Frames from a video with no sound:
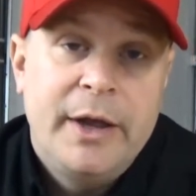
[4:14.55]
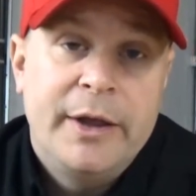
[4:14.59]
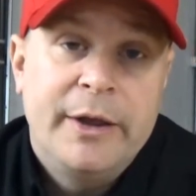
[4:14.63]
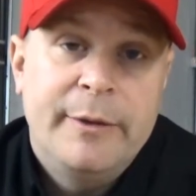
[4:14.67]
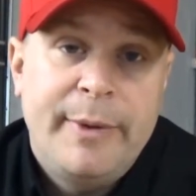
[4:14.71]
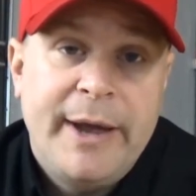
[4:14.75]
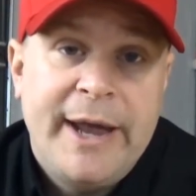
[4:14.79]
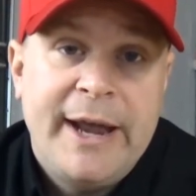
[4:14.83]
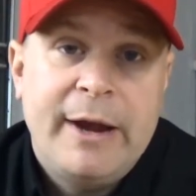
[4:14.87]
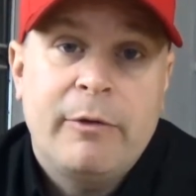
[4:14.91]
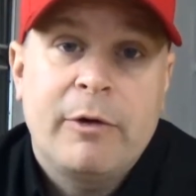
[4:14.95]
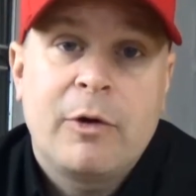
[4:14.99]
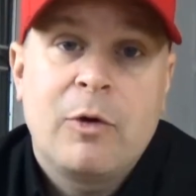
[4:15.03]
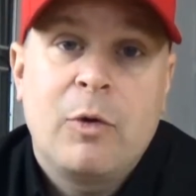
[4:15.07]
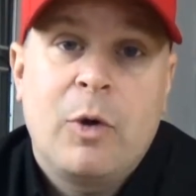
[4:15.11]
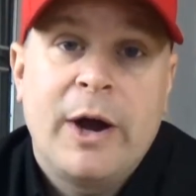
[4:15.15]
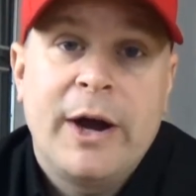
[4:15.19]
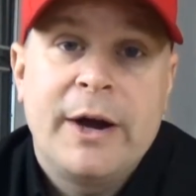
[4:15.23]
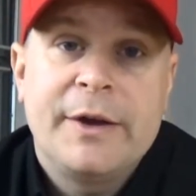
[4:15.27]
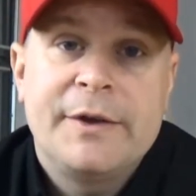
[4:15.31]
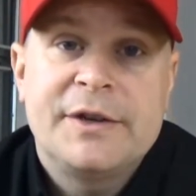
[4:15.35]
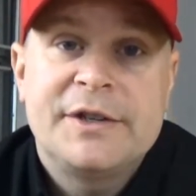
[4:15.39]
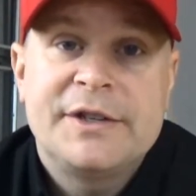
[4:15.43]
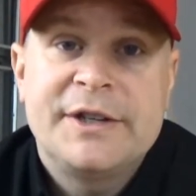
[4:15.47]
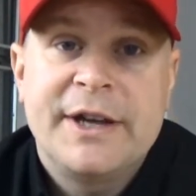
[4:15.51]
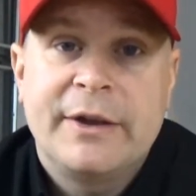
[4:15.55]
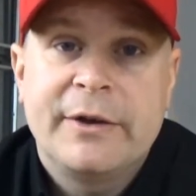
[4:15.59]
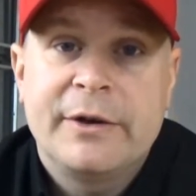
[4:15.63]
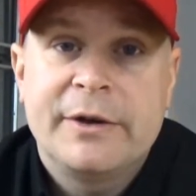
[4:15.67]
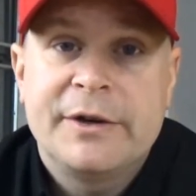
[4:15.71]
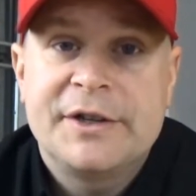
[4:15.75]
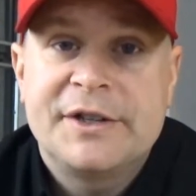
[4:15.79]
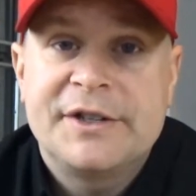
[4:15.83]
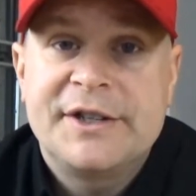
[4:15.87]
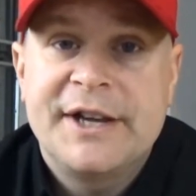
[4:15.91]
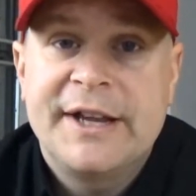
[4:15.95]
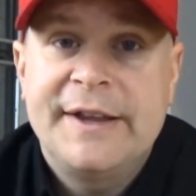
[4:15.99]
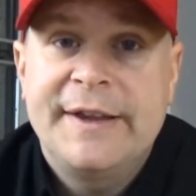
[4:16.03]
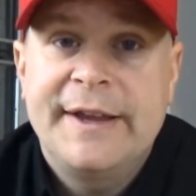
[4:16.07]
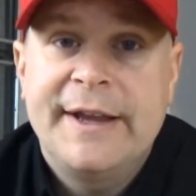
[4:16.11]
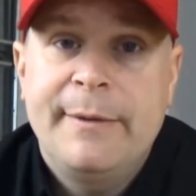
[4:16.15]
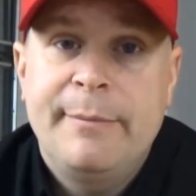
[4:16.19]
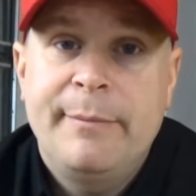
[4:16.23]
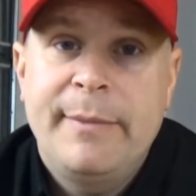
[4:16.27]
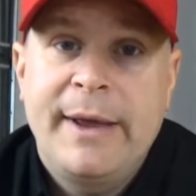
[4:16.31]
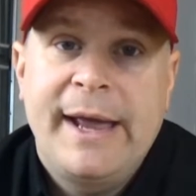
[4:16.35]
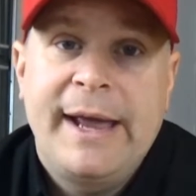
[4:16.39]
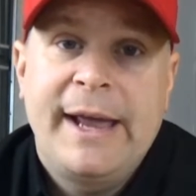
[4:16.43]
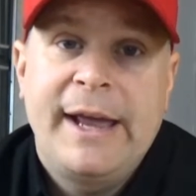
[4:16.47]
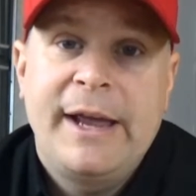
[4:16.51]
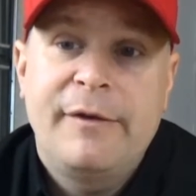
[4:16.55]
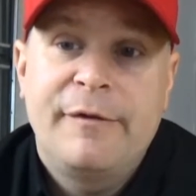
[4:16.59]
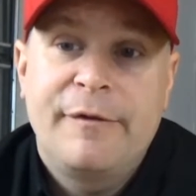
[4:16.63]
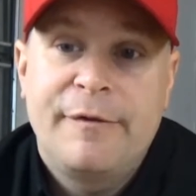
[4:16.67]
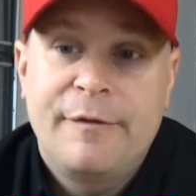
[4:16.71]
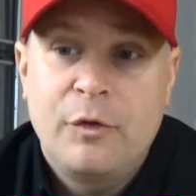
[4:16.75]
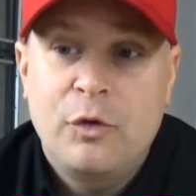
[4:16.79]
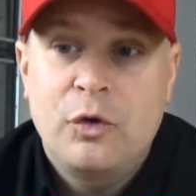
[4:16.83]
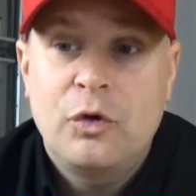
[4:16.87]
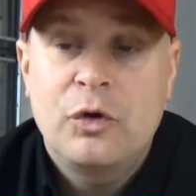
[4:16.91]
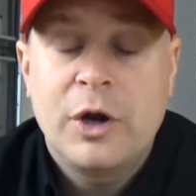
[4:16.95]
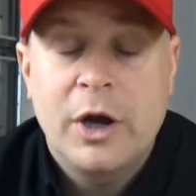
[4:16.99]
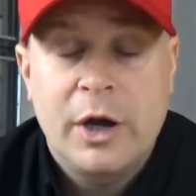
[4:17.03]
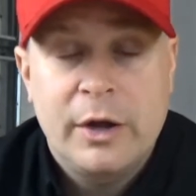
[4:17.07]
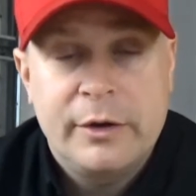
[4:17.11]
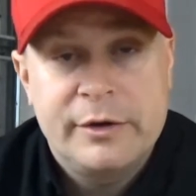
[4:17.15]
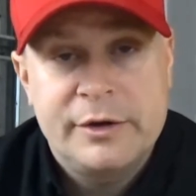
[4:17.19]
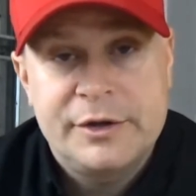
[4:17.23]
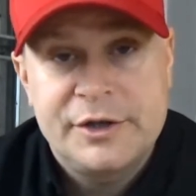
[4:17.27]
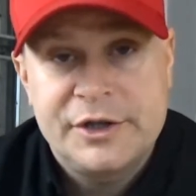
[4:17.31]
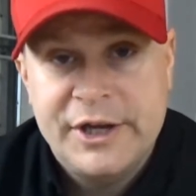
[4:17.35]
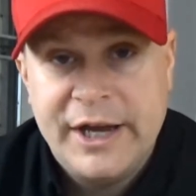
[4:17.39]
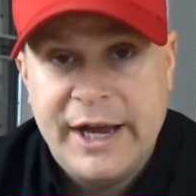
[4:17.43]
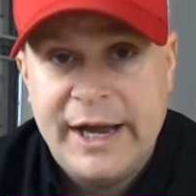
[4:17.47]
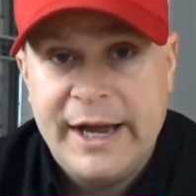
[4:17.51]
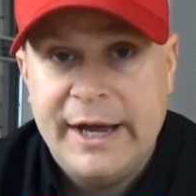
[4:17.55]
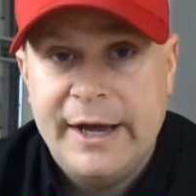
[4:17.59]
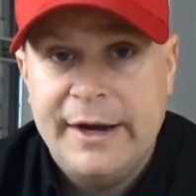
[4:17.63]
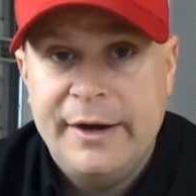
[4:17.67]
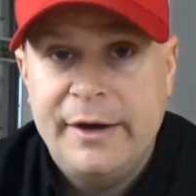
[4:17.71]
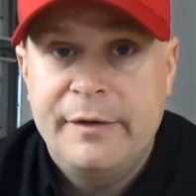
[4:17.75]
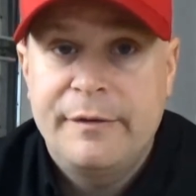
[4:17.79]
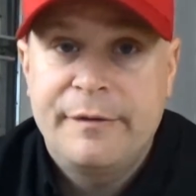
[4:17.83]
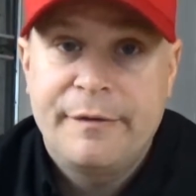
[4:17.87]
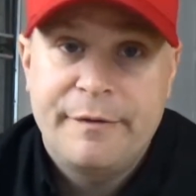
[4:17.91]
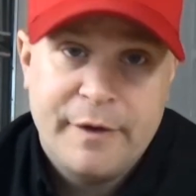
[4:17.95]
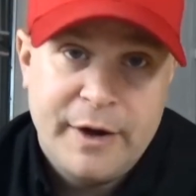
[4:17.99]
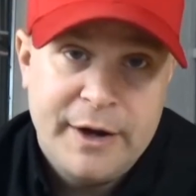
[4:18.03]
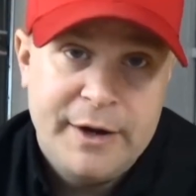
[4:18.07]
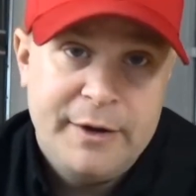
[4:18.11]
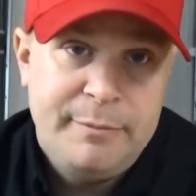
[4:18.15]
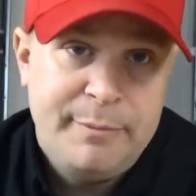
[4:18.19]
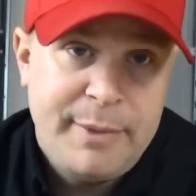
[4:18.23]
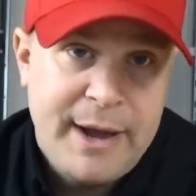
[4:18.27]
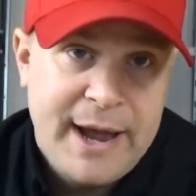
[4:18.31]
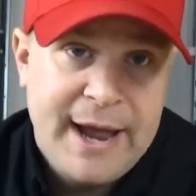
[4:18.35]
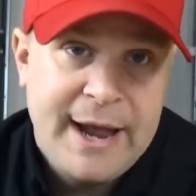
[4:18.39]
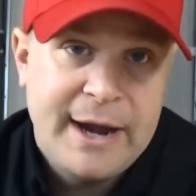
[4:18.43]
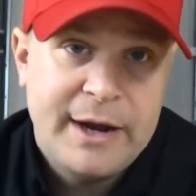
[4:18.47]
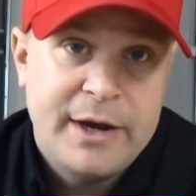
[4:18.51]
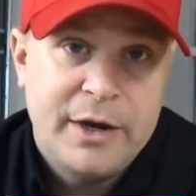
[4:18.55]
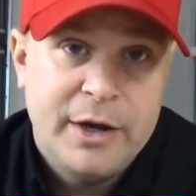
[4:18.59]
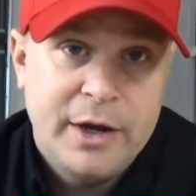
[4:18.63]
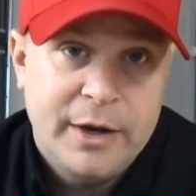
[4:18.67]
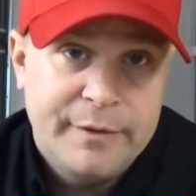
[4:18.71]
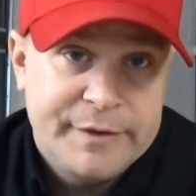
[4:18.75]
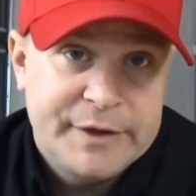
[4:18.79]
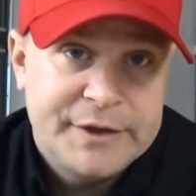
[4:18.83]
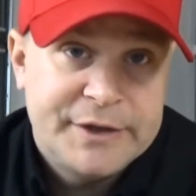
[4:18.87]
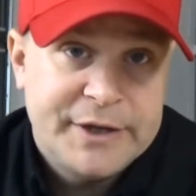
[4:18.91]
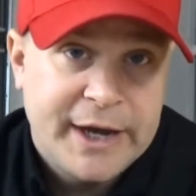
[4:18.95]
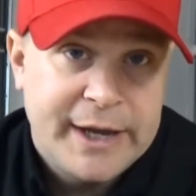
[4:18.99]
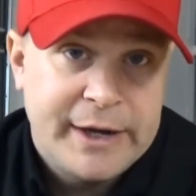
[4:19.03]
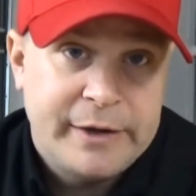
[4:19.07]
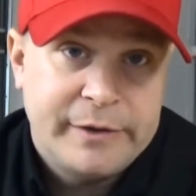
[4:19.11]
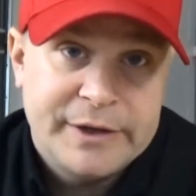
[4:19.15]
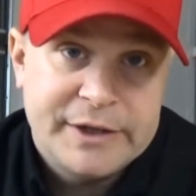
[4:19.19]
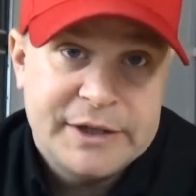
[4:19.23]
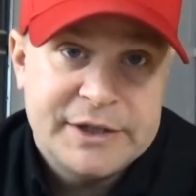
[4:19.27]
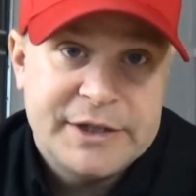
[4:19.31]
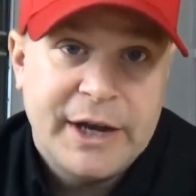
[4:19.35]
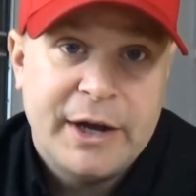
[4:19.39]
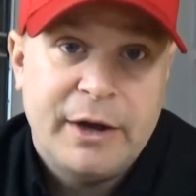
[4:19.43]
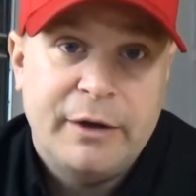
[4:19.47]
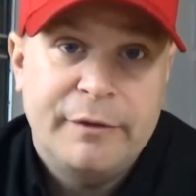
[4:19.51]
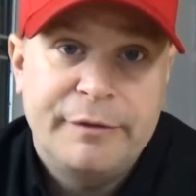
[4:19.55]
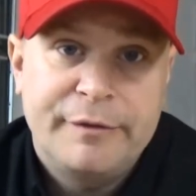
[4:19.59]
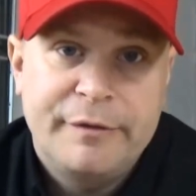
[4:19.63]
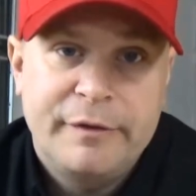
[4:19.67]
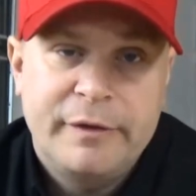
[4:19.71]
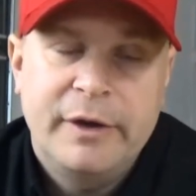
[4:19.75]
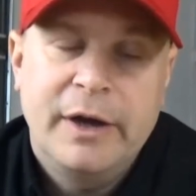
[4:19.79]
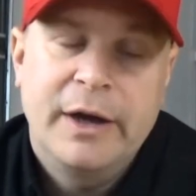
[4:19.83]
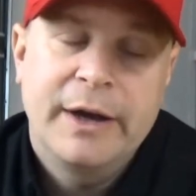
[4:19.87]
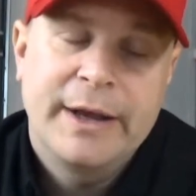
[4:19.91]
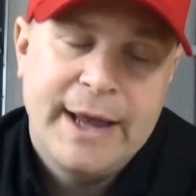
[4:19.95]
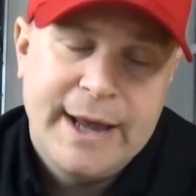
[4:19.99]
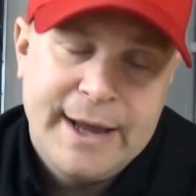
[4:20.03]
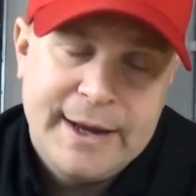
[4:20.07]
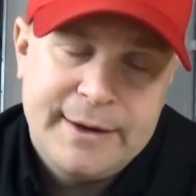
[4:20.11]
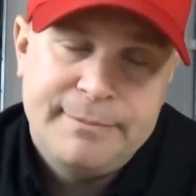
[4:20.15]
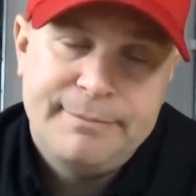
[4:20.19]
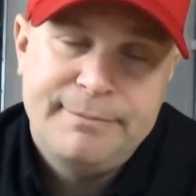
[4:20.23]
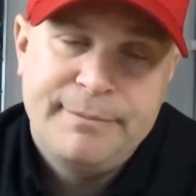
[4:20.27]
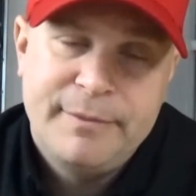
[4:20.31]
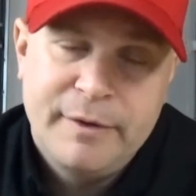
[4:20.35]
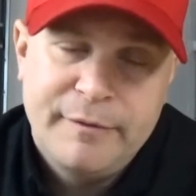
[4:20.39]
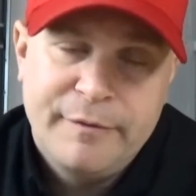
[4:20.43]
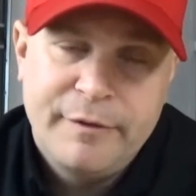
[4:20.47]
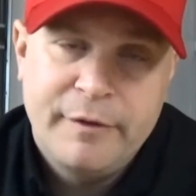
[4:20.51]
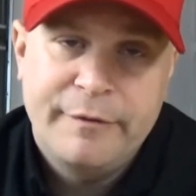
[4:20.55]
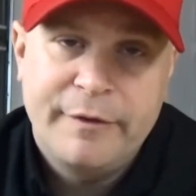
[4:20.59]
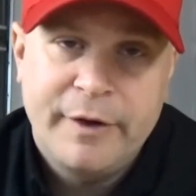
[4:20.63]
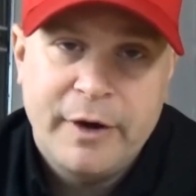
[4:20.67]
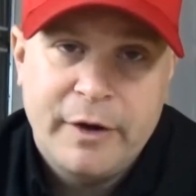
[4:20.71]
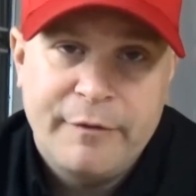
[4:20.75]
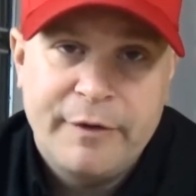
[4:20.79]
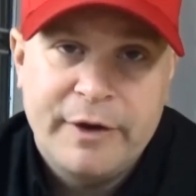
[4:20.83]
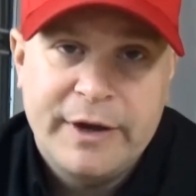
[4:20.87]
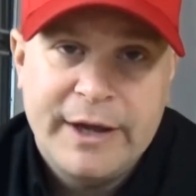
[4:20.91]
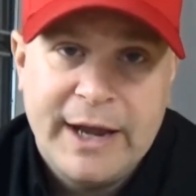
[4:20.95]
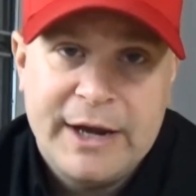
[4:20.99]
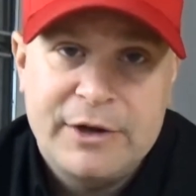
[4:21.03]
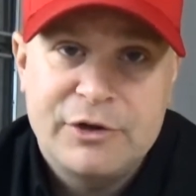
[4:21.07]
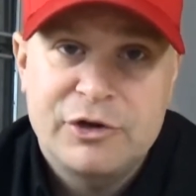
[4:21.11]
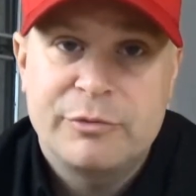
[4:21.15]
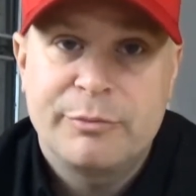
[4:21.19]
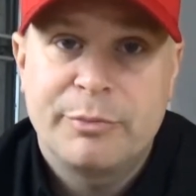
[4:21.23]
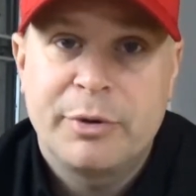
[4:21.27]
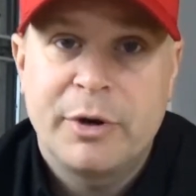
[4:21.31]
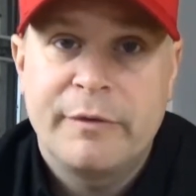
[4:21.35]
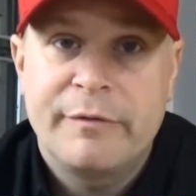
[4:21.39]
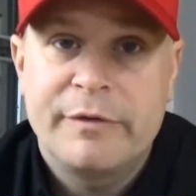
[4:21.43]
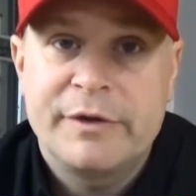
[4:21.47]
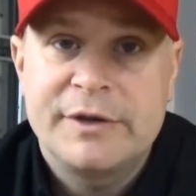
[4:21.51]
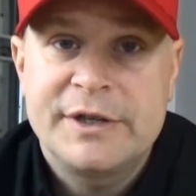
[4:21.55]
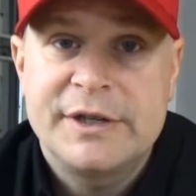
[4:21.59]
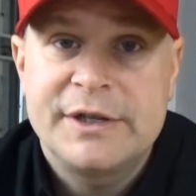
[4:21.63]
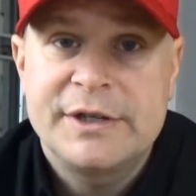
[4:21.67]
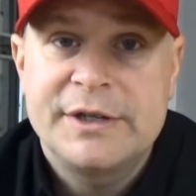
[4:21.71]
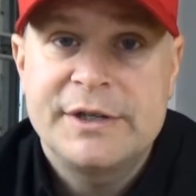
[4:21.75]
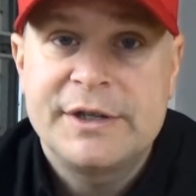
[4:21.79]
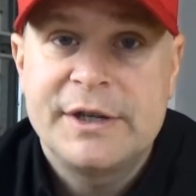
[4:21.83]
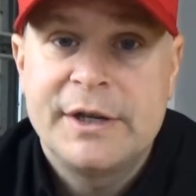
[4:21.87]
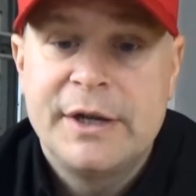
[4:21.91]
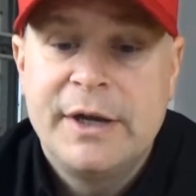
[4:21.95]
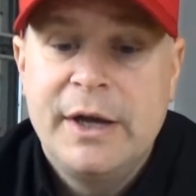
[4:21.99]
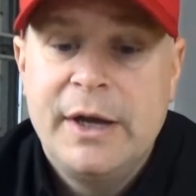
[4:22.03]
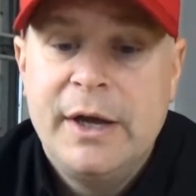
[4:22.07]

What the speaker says: the bank required the seller to send them a full color scan, front and back, of the title itself, again for verification purposes.